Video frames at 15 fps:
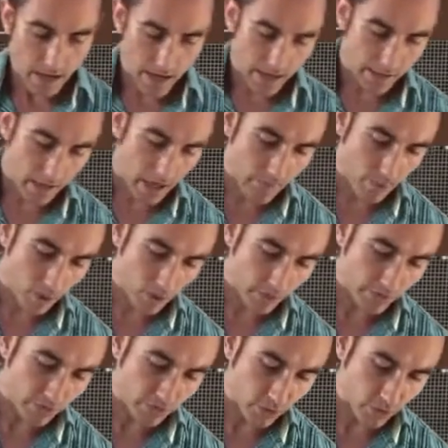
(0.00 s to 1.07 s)
And I'm
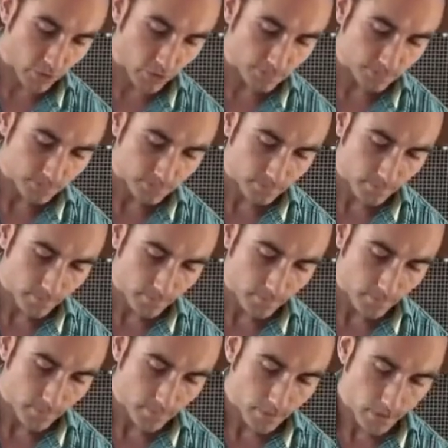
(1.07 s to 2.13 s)
also
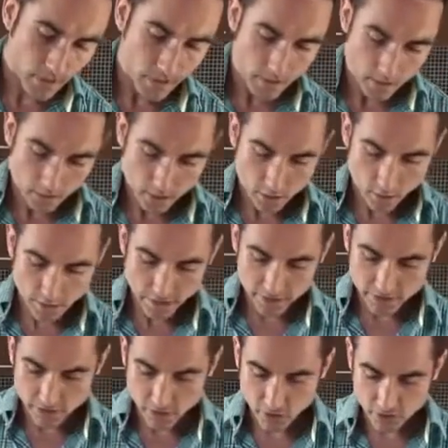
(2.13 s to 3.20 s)
going
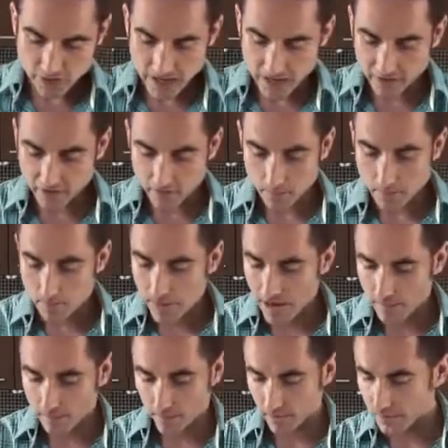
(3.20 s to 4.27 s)
to take some
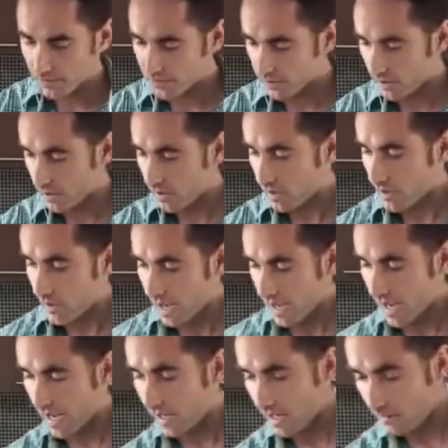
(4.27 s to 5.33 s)
peppers,
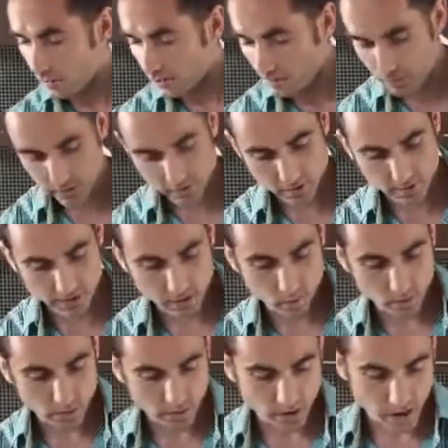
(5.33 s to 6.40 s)
and I'm going to put them in
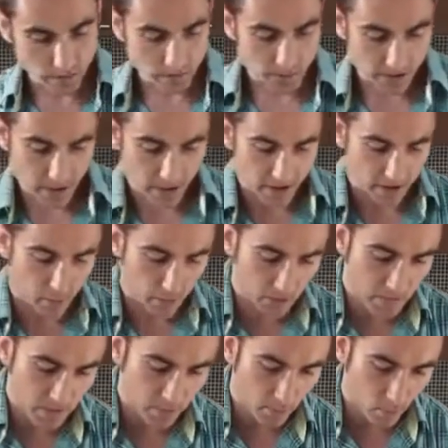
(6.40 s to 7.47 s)
one of the cups, because
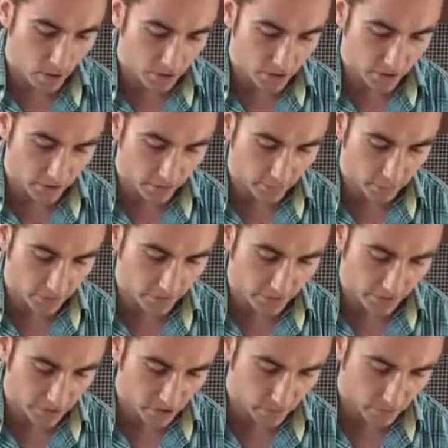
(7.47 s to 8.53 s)
most people are washing their fruits and
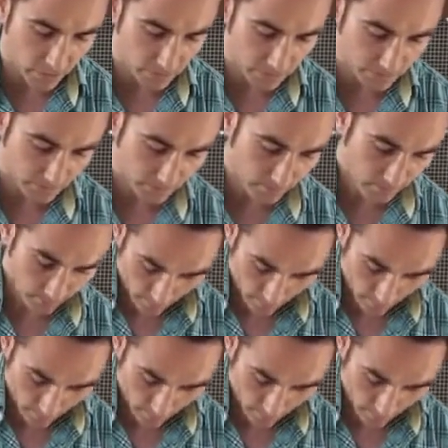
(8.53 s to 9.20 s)
vegetables